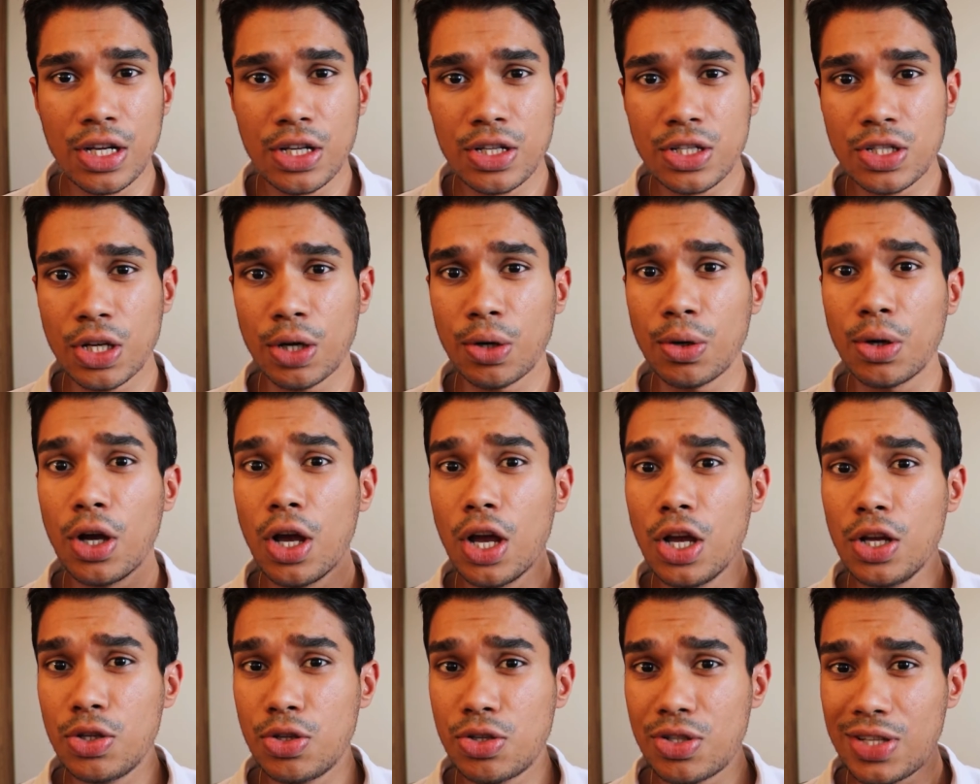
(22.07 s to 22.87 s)
So
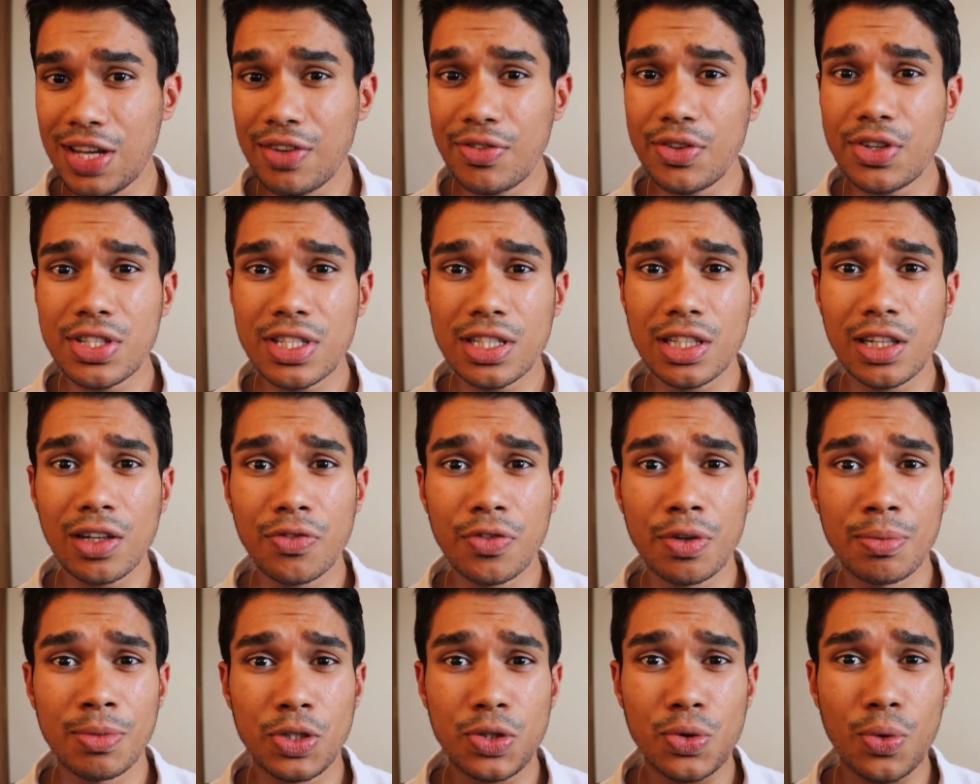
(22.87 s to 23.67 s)
to save
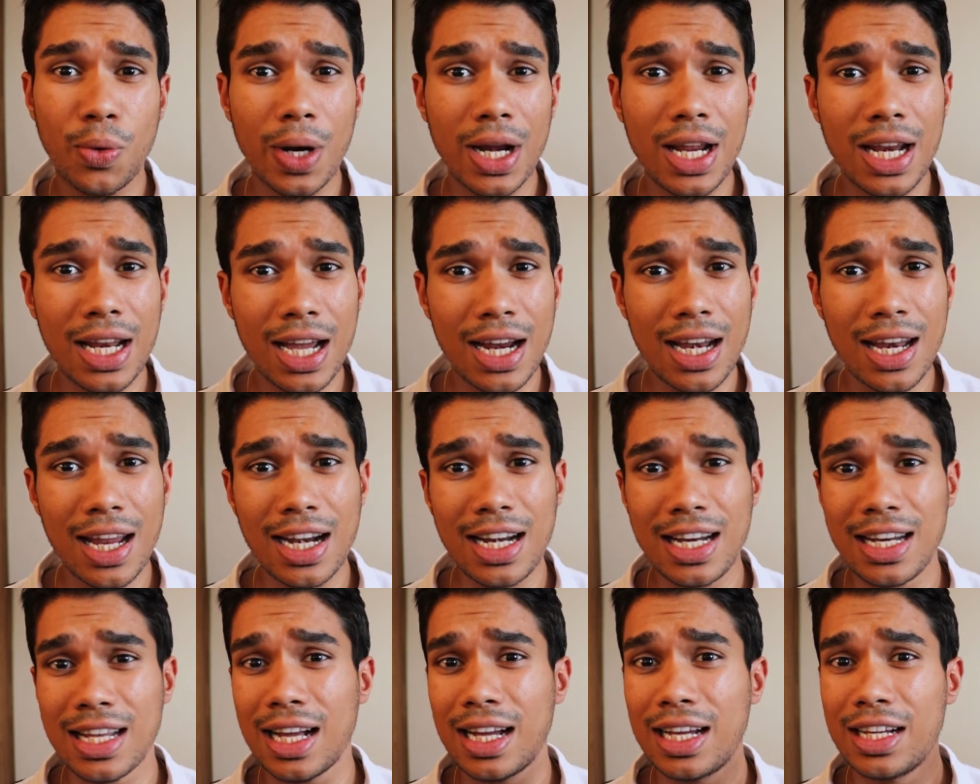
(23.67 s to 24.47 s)
yourself from the
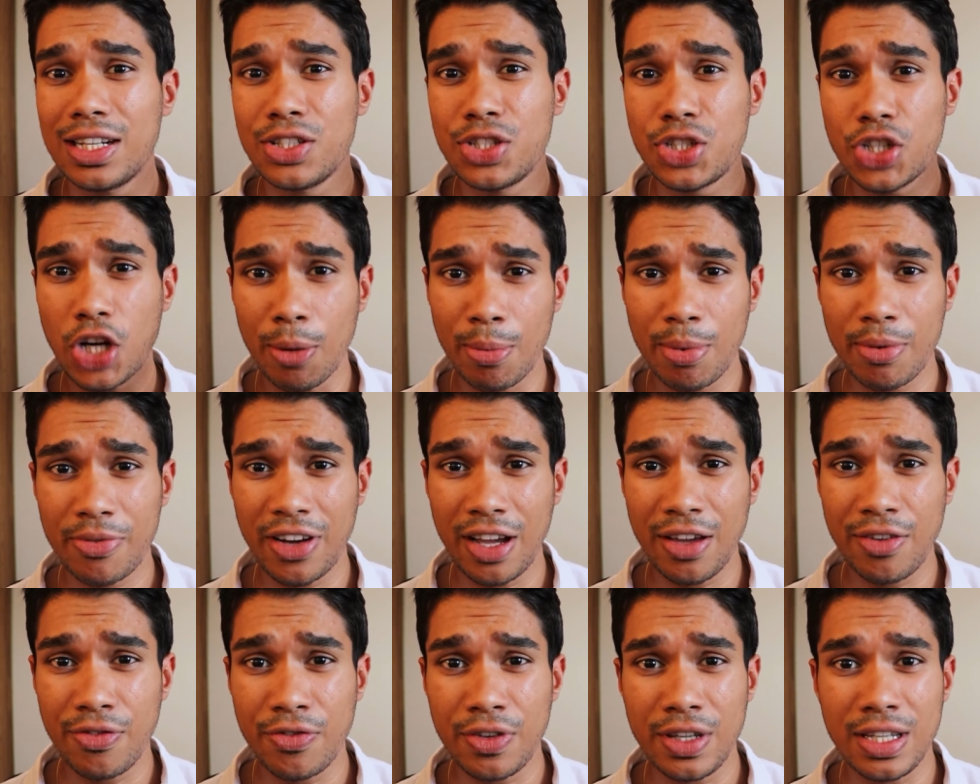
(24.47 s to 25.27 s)
$29.99
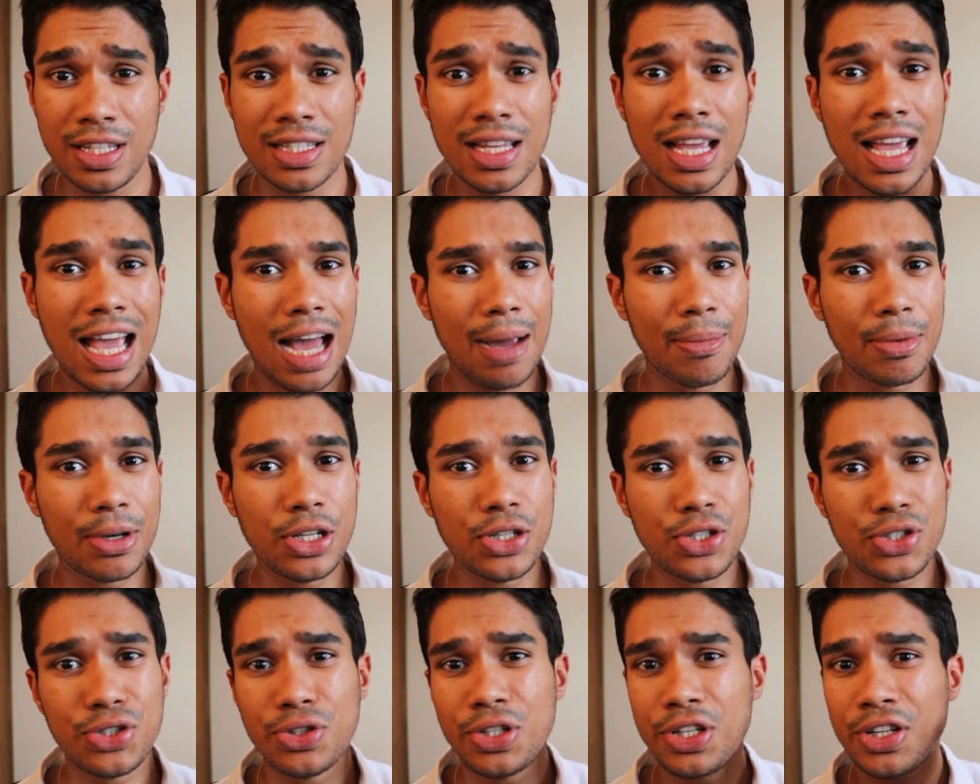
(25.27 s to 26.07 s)
Shopify fees, I'm
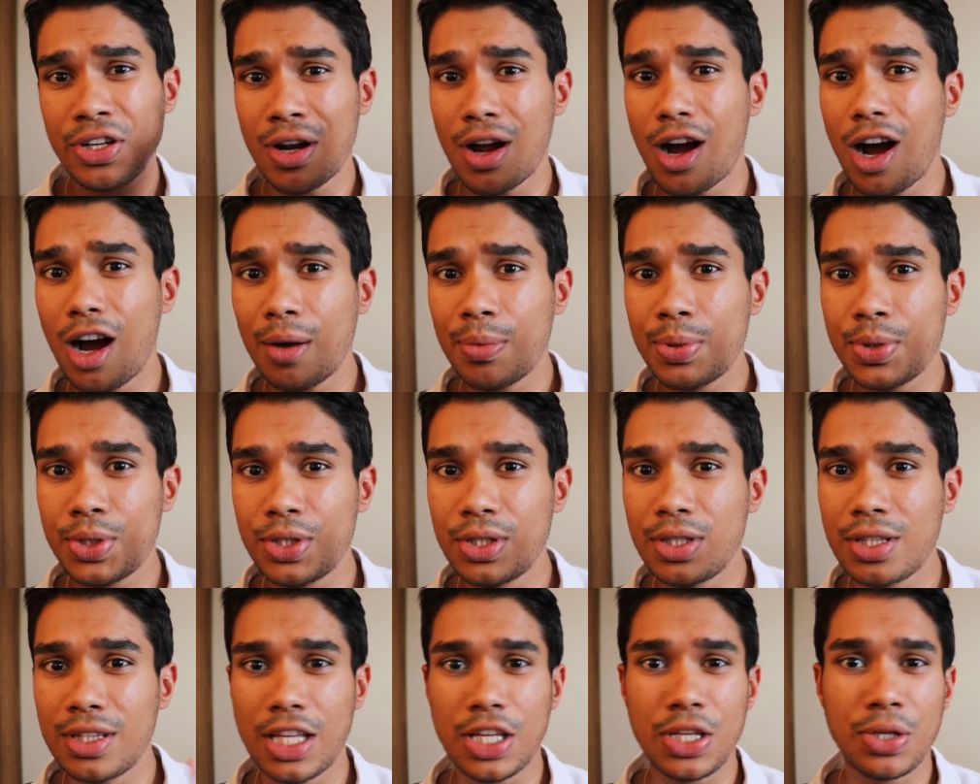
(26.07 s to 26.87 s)
going to show you an
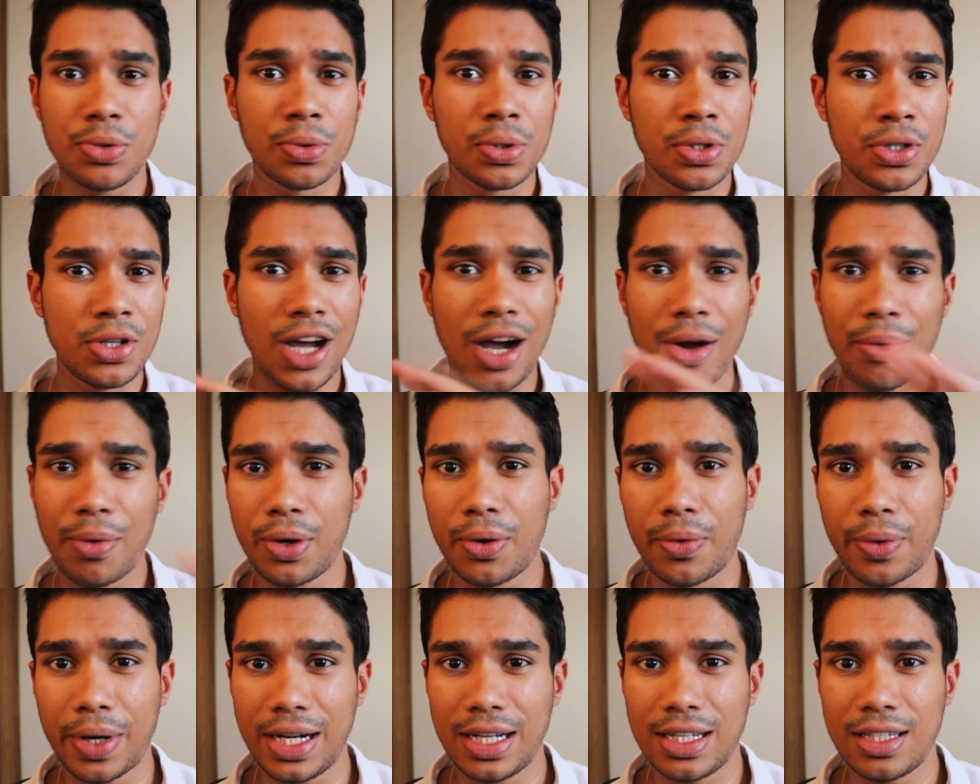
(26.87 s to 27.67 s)
option that you will not
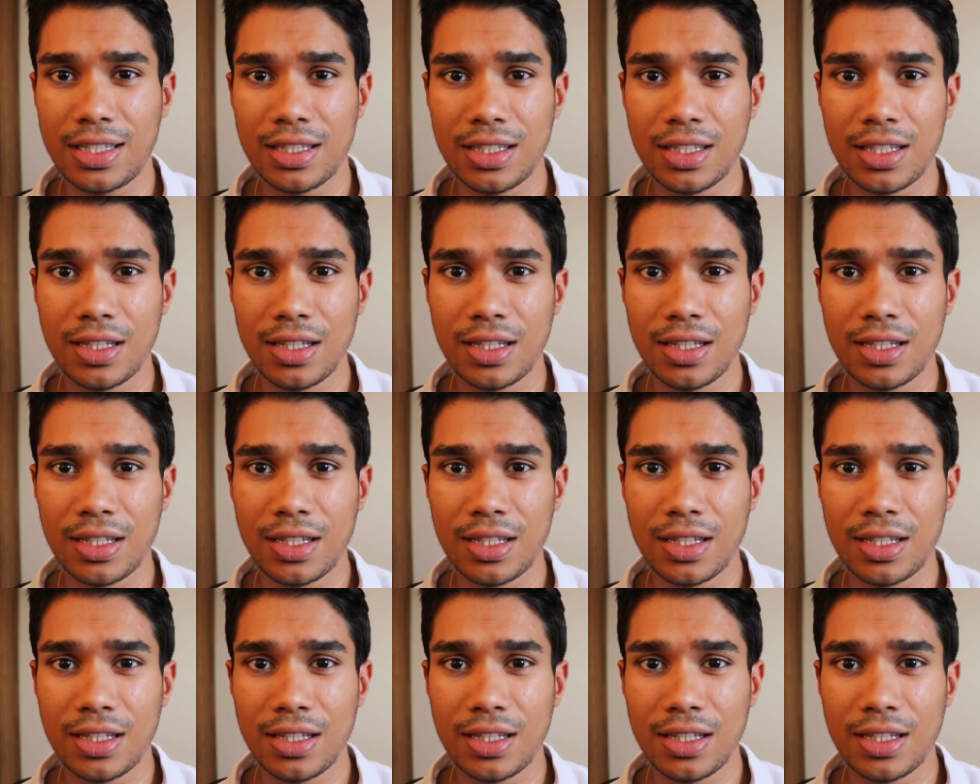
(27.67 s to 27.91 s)
regret.